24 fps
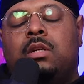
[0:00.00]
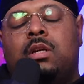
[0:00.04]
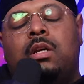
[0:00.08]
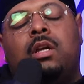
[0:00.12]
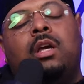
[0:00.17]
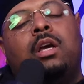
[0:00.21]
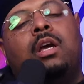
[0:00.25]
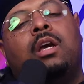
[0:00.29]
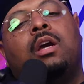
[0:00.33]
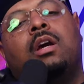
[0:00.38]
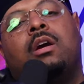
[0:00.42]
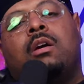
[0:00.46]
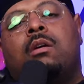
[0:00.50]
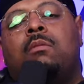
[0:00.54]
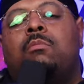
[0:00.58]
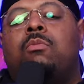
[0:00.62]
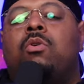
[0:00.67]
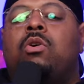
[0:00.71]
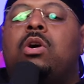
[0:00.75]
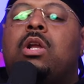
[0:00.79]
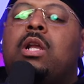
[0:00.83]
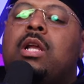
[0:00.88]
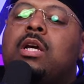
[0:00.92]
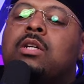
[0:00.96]
Yeah, come
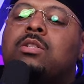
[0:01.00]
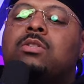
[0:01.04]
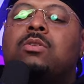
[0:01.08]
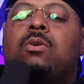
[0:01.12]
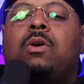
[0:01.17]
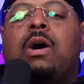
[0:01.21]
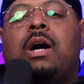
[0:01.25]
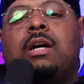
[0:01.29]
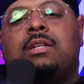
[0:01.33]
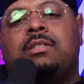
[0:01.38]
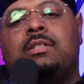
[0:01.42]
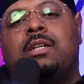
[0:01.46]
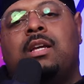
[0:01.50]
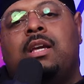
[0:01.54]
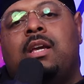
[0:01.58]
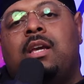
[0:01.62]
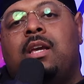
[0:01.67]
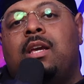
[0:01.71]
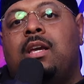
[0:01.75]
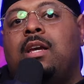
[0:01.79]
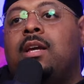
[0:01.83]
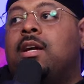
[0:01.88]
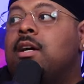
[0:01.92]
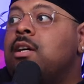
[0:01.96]
on, let's go out to
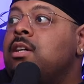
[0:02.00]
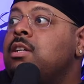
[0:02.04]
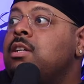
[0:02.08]
eat.